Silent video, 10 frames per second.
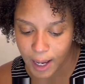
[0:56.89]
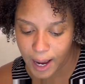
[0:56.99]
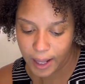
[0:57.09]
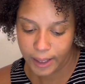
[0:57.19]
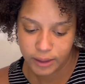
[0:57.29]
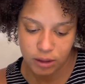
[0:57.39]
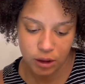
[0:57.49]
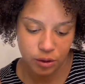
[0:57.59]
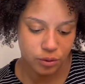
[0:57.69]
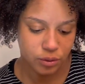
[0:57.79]
I like to
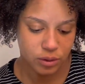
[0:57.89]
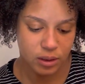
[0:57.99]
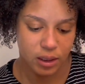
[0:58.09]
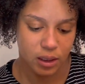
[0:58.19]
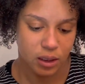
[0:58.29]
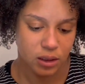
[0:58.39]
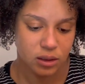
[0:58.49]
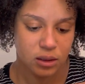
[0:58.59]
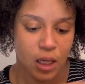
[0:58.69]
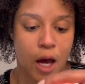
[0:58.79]
use
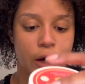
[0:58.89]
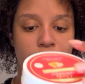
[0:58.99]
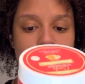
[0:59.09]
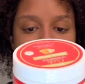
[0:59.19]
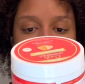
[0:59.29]
this Curls